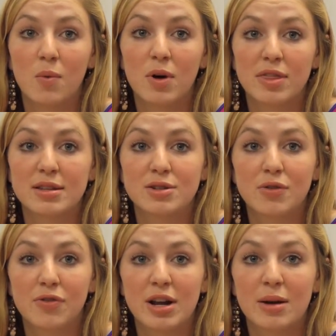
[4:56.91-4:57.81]
With this new
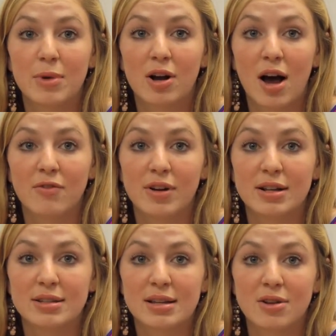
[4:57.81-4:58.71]
freedom and
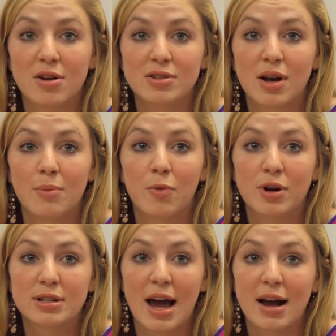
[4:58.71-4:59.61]
confidence has also come more
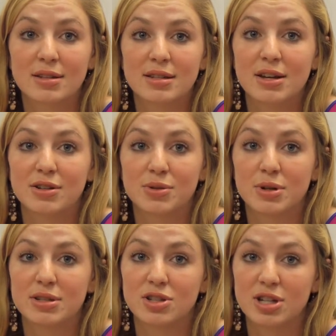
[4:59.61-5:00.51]
attacks geared
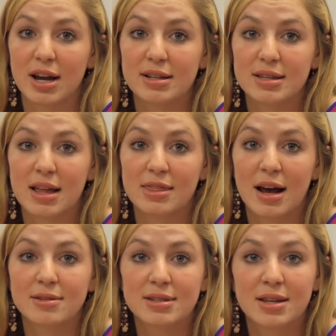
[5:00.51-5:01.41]
towards the Shiites, and
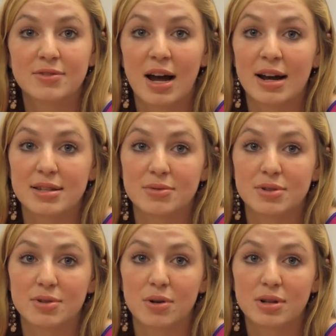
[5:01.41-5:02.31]
thousands have died as a
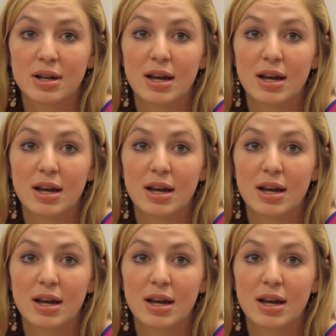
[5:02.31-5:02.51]
result.